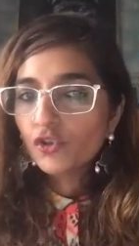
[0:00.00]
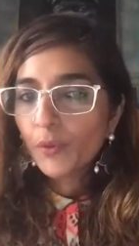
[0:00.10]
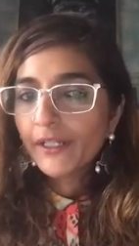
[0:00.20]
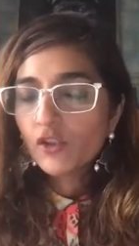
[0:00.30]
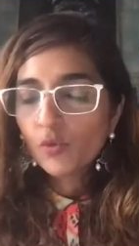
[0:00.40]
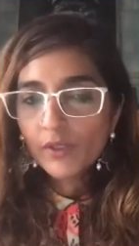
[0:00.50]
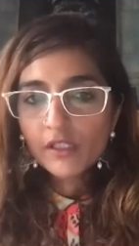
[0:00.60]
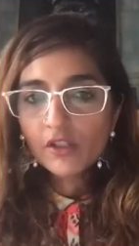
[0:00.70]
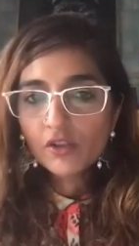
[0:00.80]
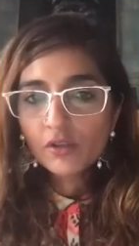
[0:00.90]
doing
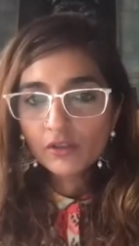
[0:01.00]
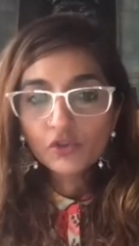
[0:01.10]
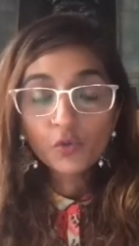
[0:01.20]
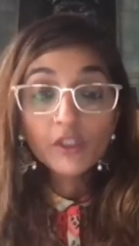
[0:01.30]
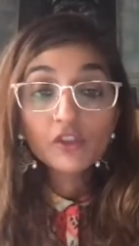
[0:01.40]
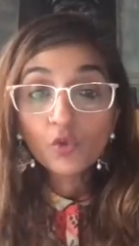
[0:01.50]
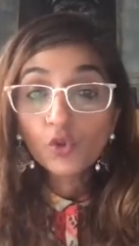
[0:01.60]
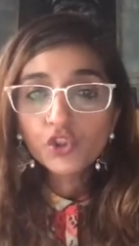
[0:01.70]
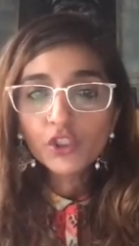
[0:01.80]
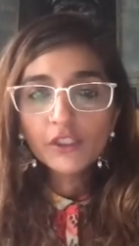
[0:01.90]
towards this, uh, towards
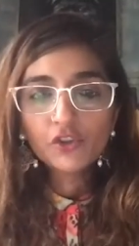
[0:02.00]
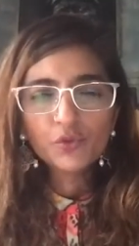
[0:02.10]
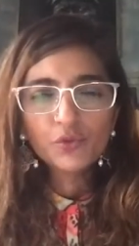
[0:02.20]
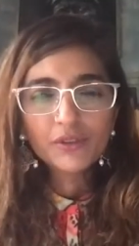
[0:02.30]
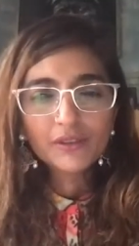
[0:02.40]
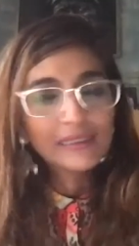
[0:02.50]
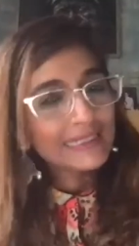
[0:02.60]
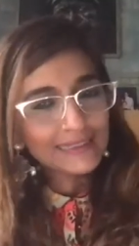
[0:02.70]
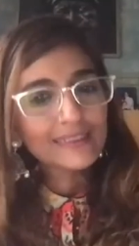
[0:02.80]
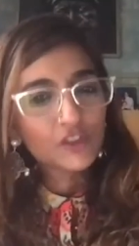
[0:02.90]
social issues
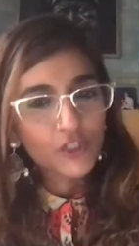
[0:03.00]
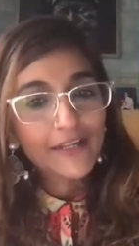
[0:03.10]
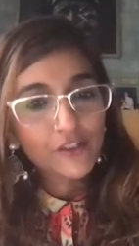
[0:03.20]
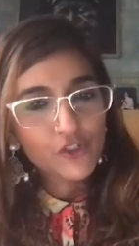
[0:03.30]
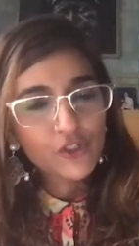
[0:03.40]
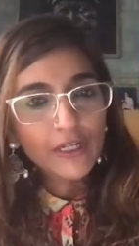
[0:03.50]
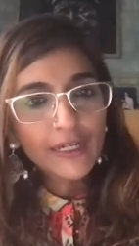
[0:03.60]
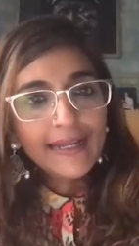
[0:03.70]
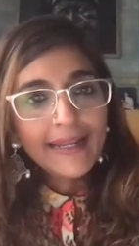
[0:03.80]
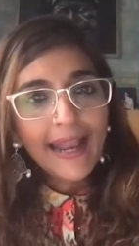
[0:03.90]
needs a change
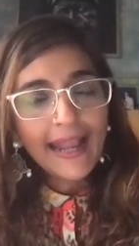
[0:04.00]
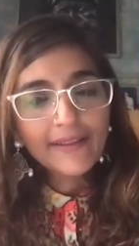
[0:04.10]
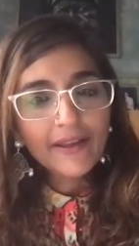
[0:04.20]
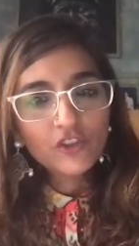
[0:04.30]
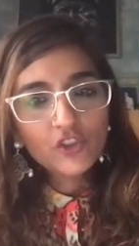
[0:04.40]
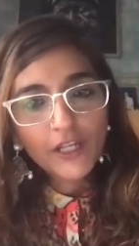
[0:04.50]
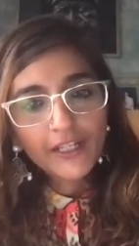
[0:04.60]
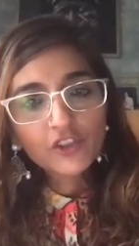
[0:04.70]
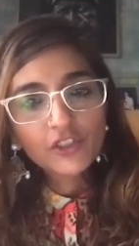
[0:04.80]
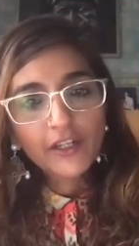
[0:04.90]
and that
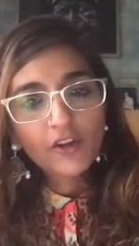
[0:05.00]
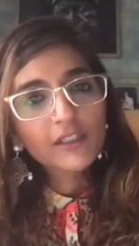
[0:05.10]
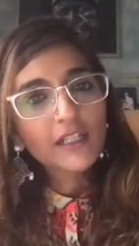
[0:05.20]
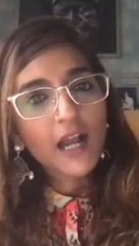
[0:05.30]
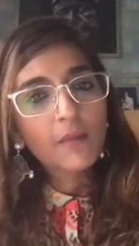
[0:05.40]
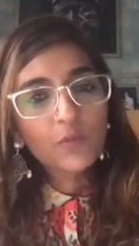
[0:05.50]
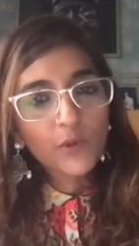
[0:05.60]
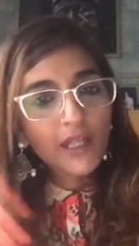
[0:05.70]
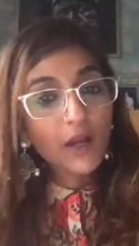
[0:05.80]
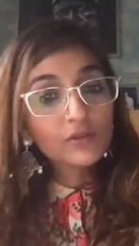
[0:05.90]
change cannot come
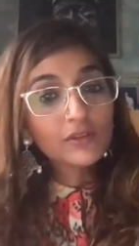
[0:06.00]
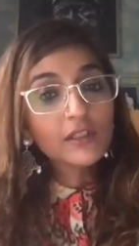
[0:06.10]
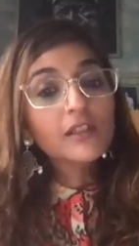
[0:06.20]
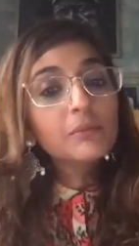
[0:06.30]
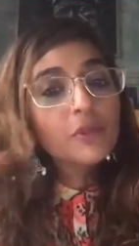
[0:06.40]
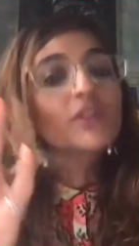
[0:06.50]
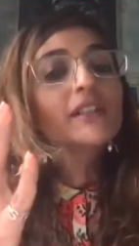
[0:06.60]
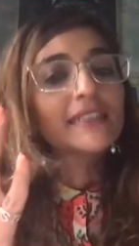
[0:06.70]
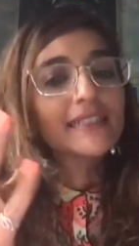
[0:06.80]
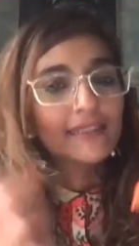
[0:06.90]
without the
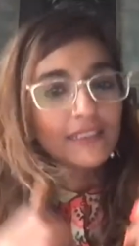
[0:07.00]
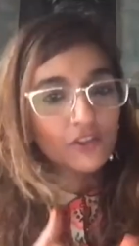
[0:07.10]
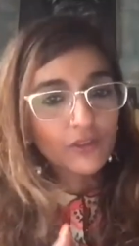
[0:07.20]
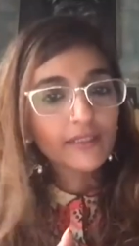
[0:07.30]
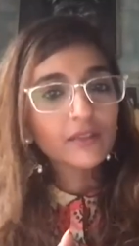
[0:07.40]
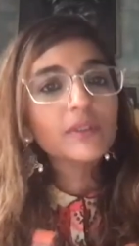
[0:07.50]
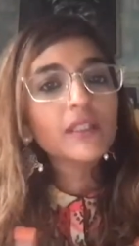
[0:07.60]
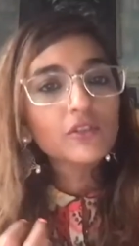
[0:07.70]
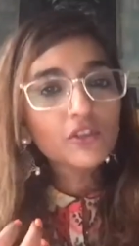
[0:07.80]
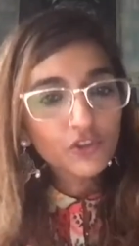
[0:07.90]
community getting together
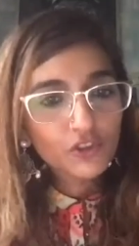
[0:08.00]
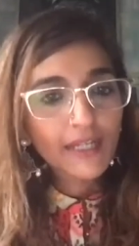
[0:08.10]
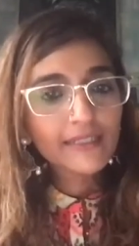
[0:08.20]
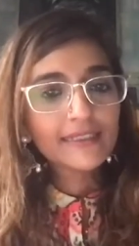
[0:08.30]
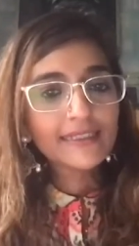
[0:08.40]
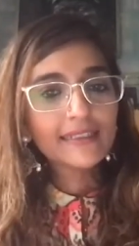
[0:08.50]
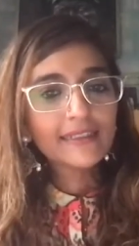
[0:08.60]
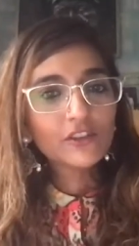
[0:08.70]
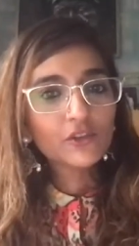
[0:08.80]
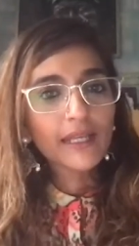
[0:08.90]
without the society
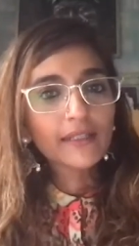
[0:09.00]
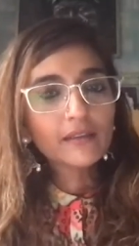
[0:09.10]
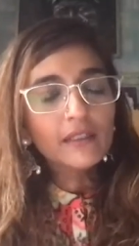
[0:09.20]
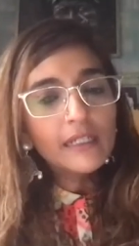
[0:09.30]
getting together